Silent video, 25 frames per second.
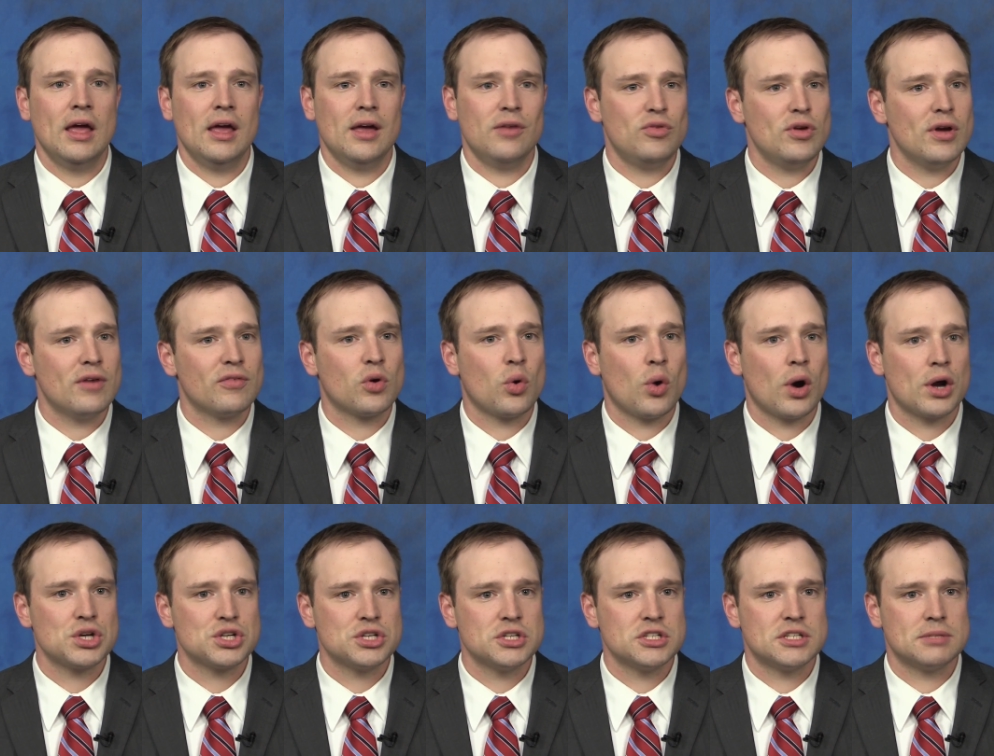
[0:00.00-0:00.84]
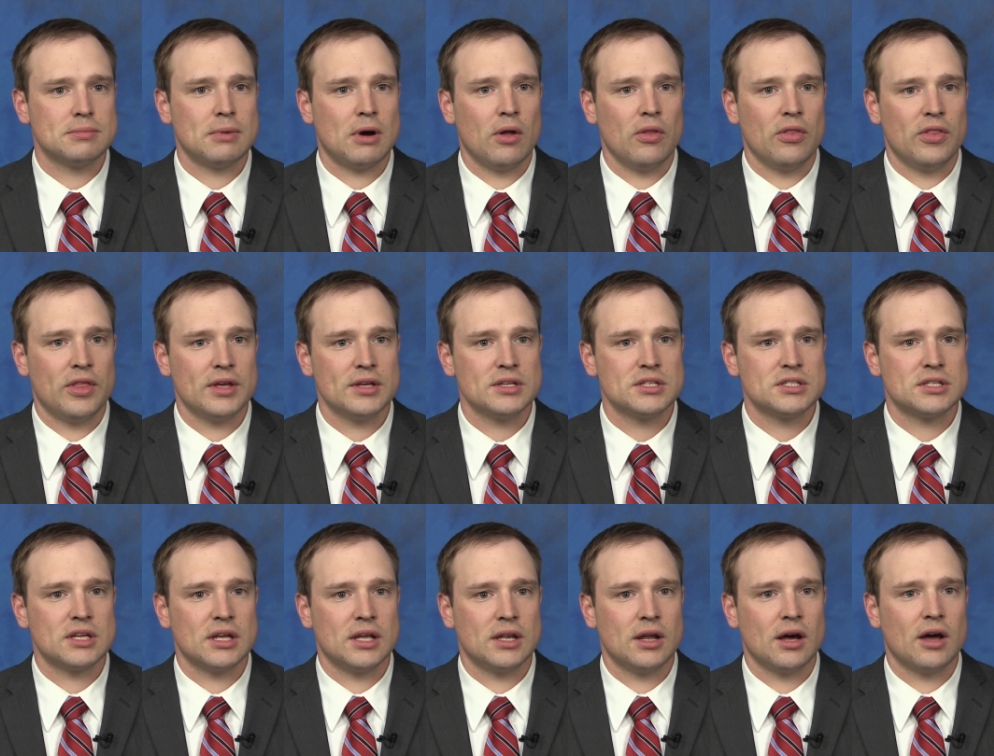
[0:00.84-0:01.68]
If you have questions about
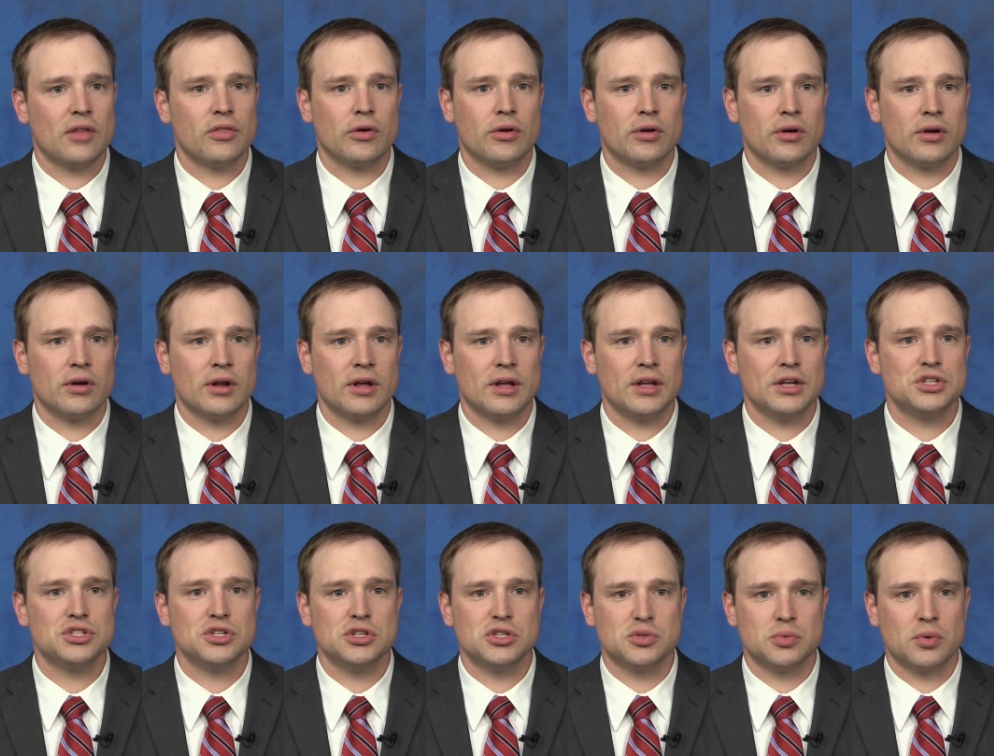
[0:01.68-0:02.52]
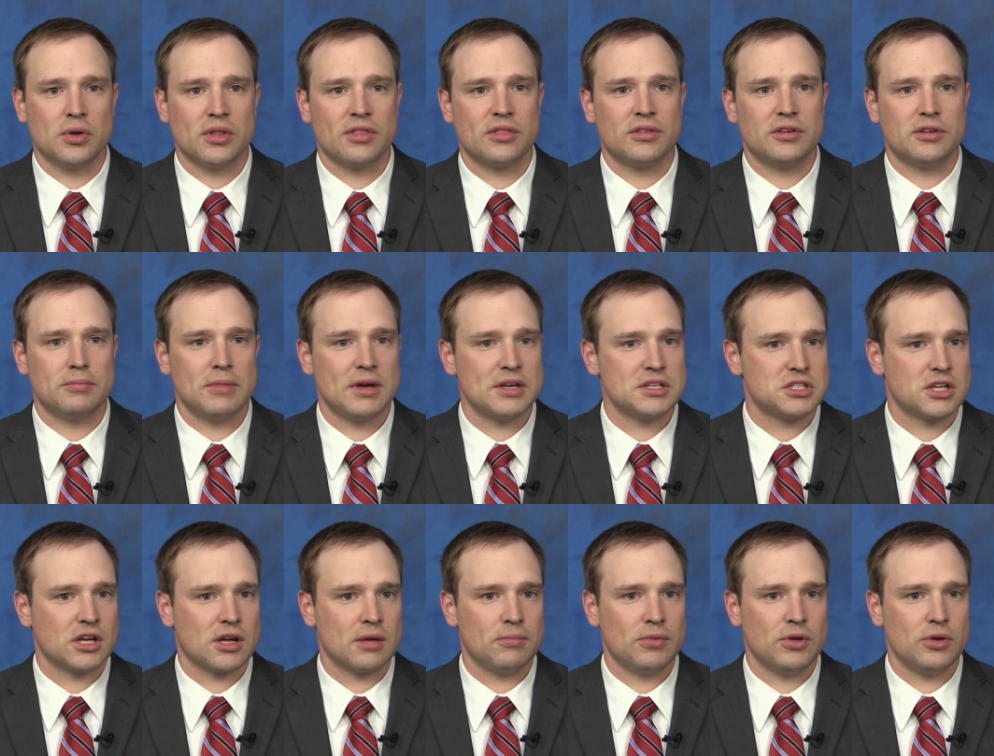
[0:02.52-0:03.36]
this and other issues with
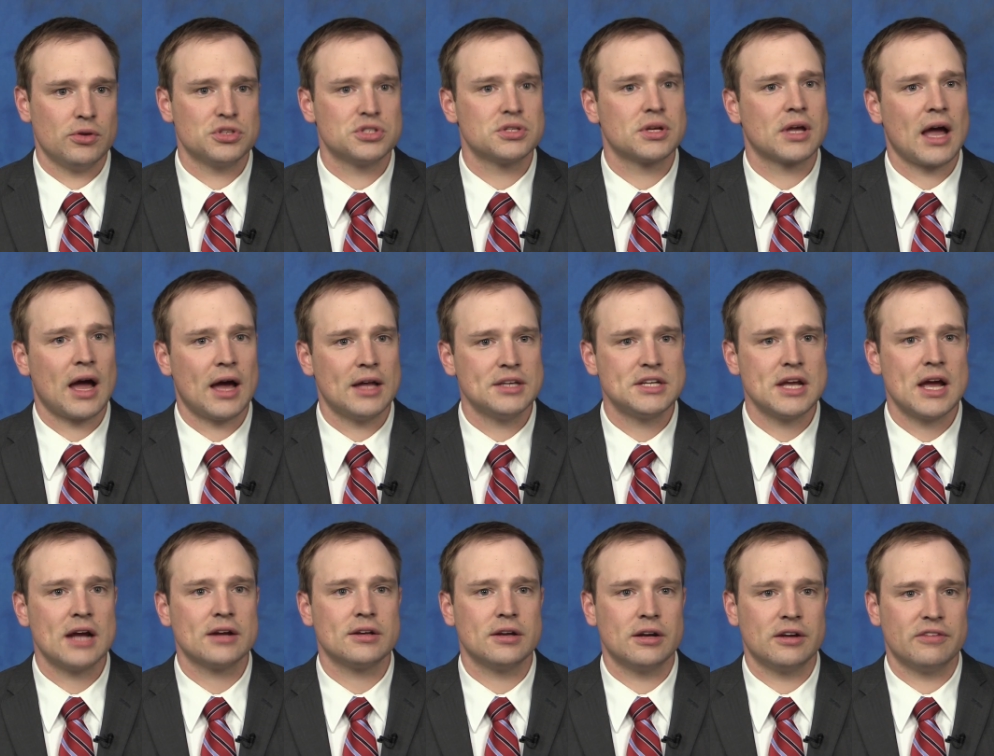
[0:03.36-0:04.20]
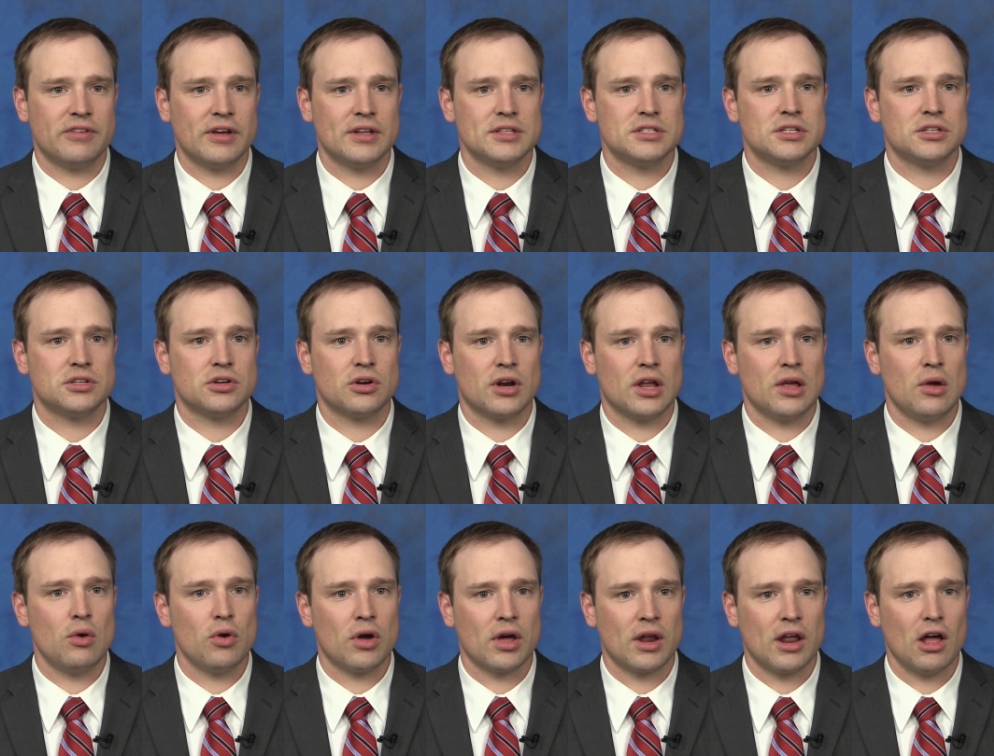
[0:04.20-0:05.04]
domestic abuse, contact a defense
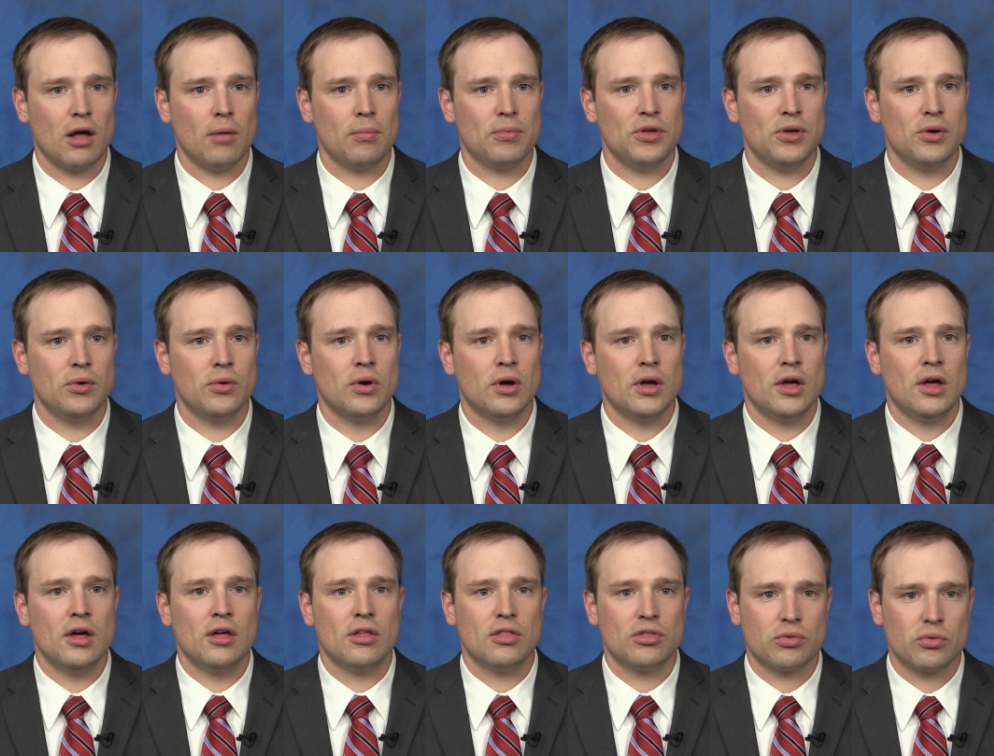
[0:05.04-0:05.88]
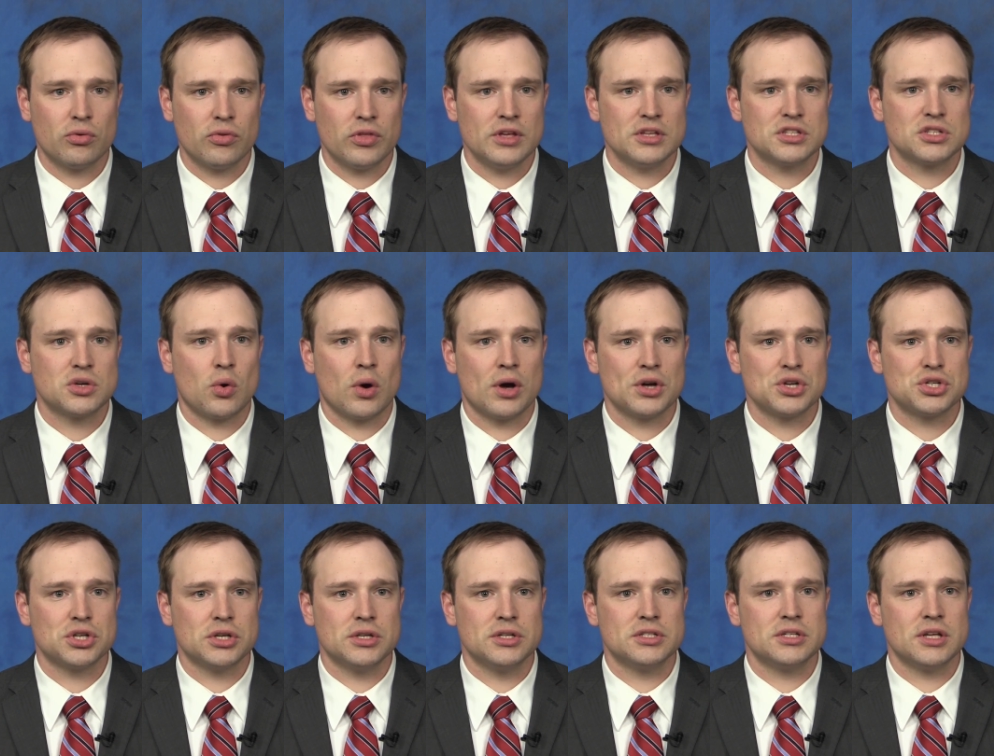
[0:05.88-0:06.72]
attorney who can help you through these
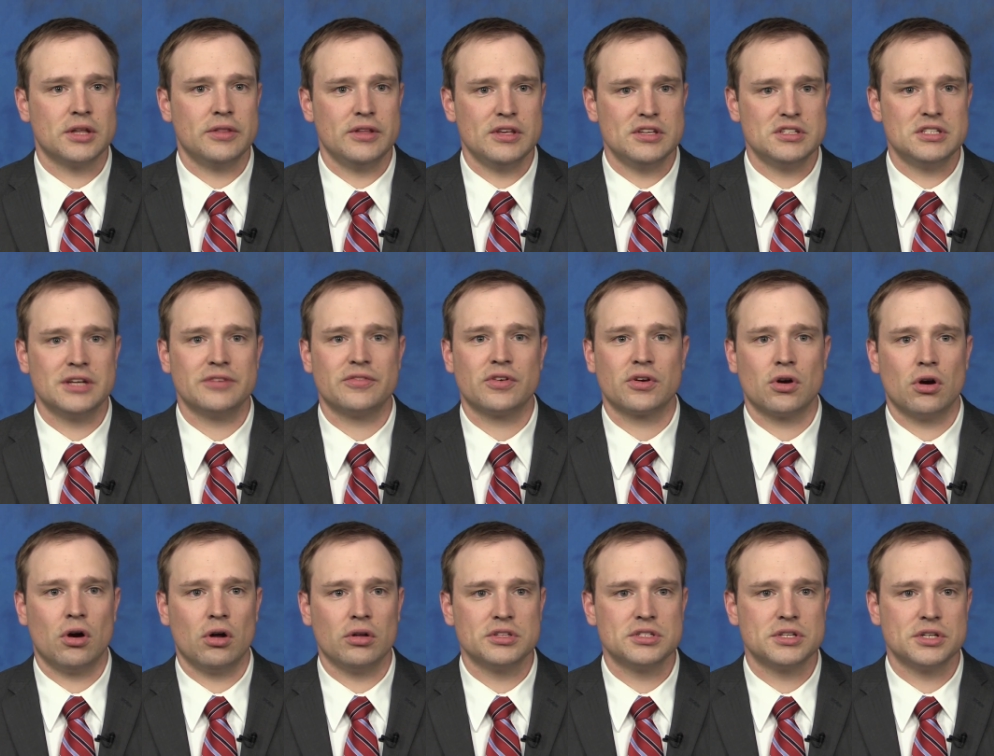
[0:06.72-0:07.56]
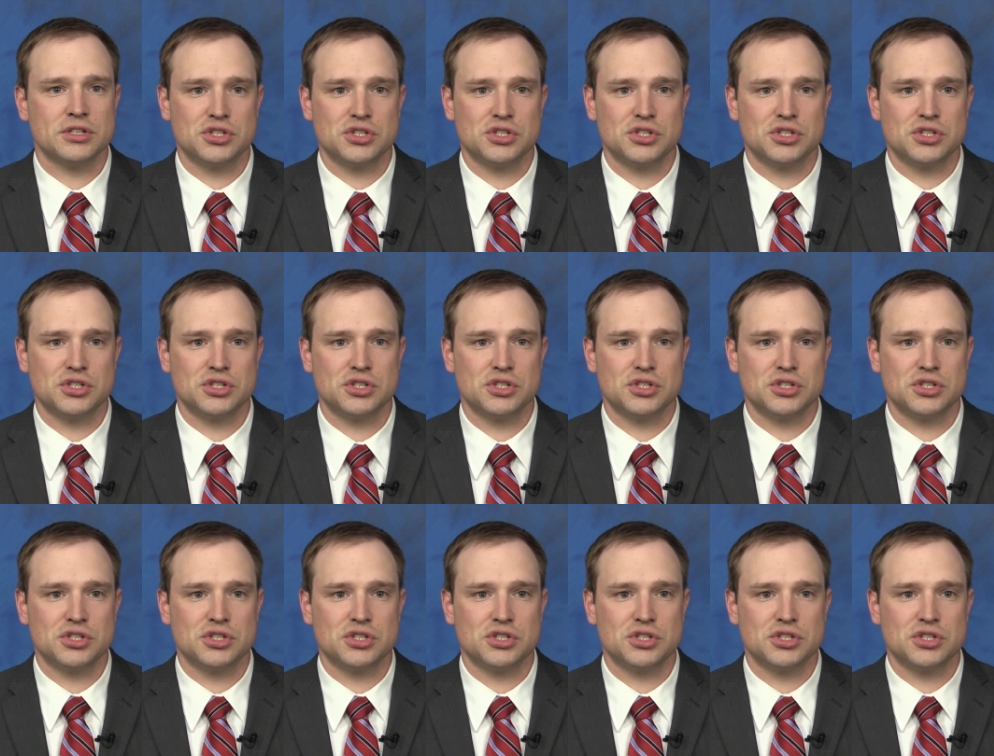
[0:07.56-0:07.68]
questions in these difficult